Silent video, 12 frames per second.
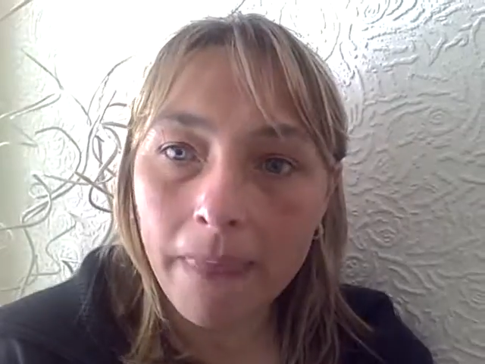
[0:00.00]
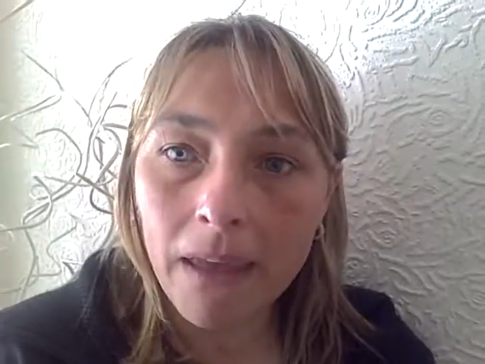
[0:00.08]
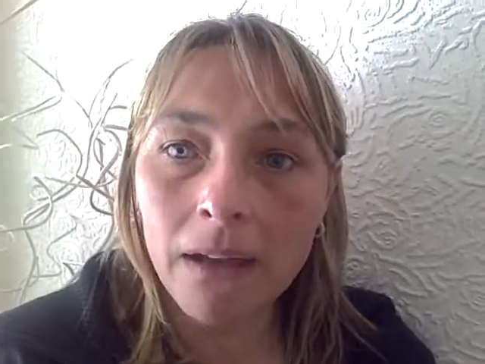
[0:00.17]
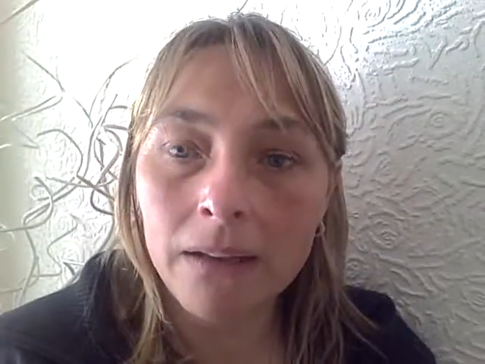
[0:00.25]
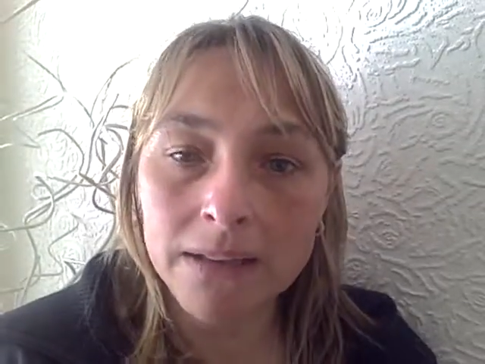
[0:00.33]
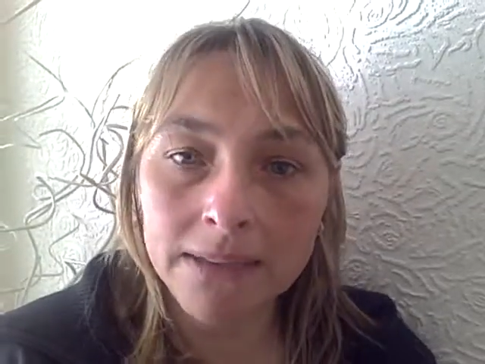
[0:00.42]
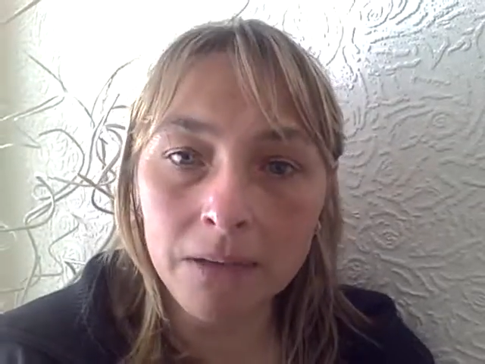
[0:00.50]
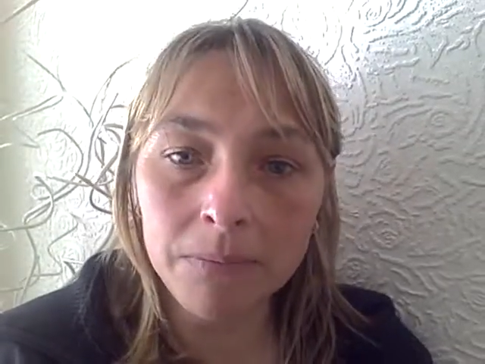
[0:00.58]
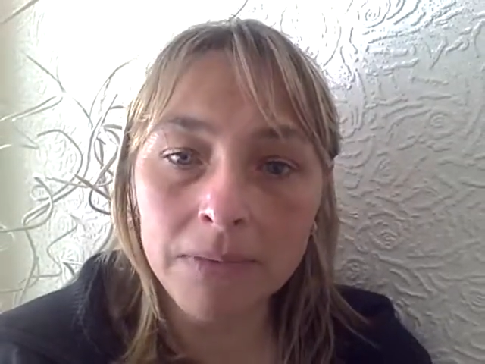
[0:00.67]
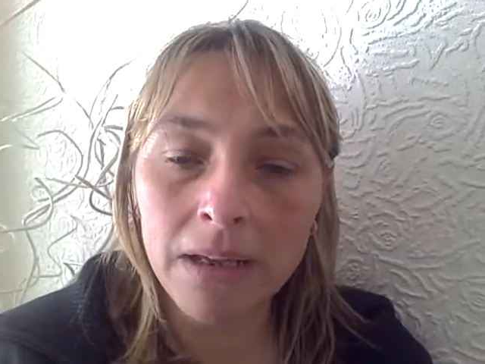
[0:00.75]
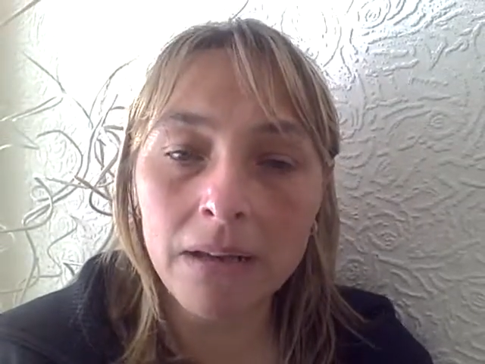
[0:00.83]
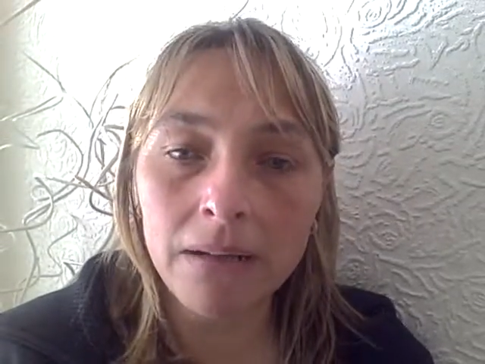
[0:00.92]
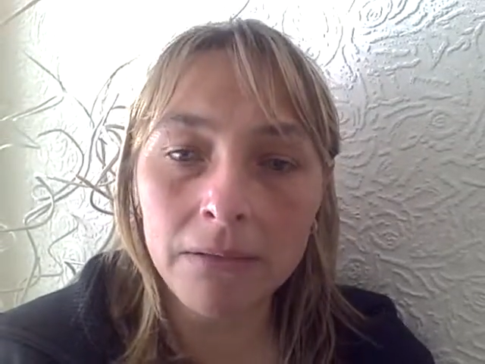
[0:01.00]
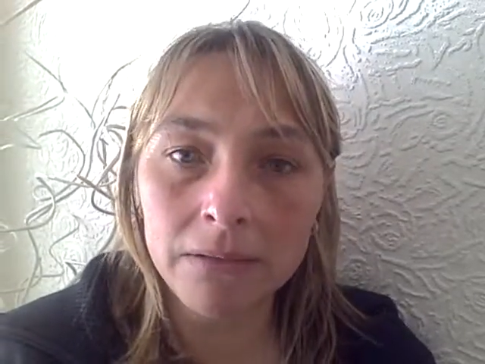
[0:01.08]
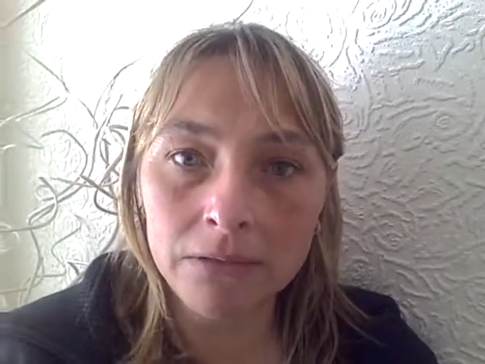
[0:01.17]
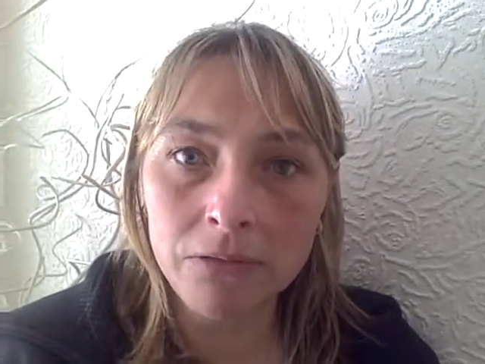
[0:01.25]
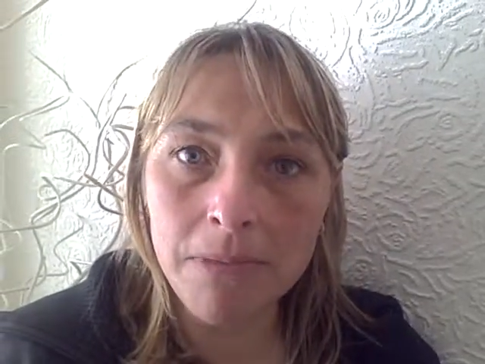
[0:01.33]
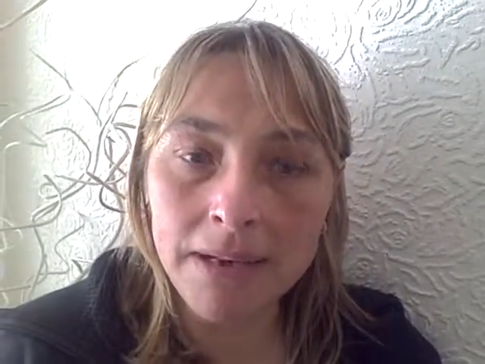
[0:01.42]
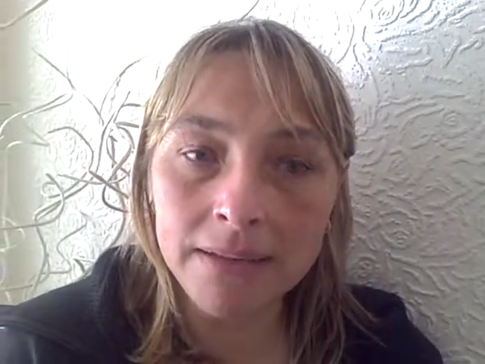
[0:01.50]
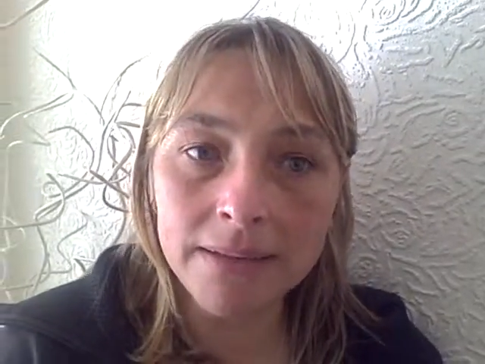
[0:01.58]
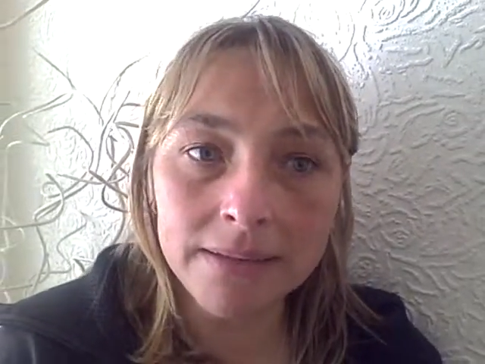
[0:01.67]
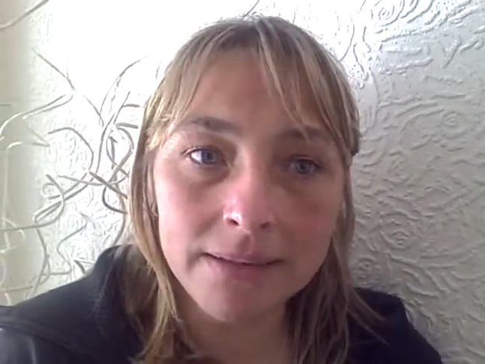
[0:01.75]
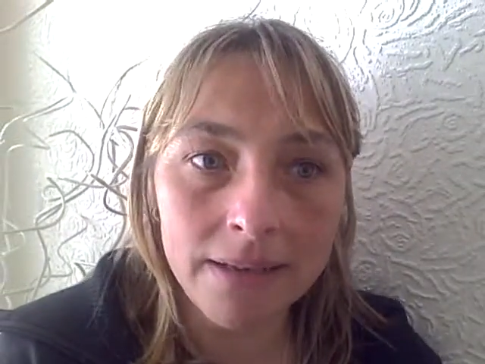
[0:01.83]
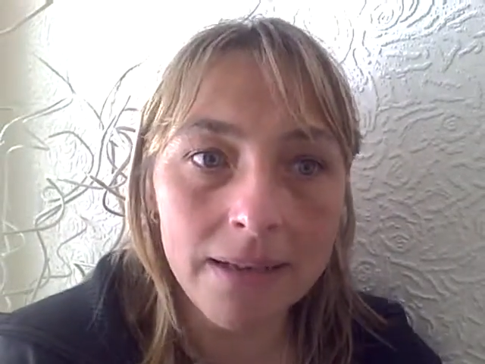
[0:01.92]
and it's helped that
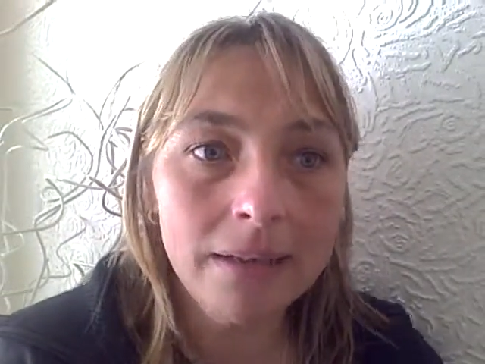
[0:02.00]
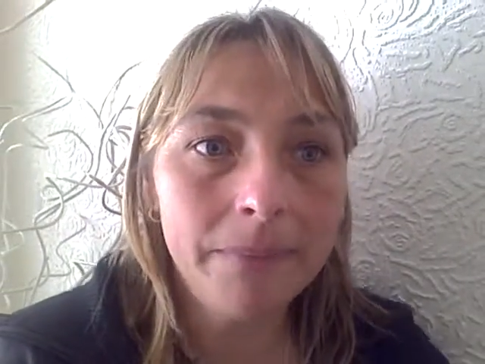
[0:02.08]
tremendously.